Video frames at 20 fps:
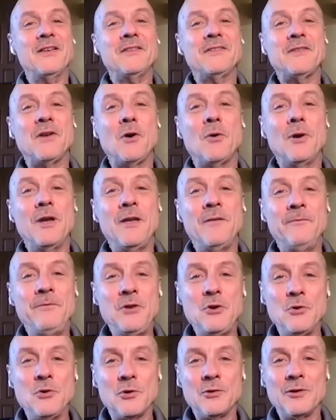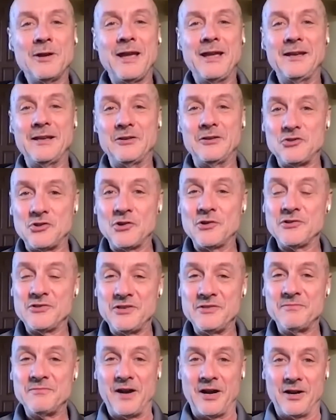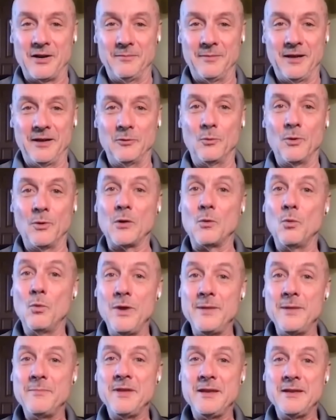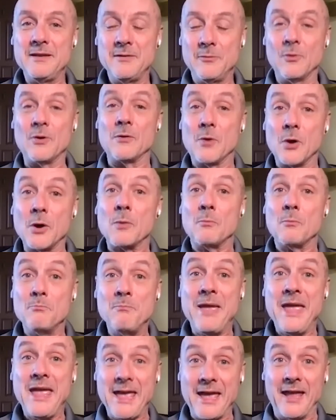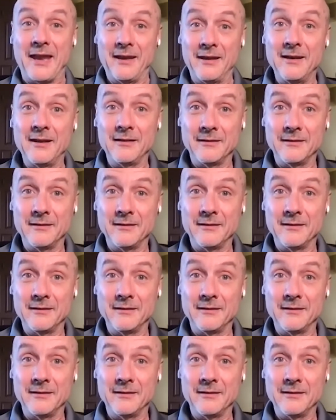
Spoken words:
So if you create a church environment where women or men,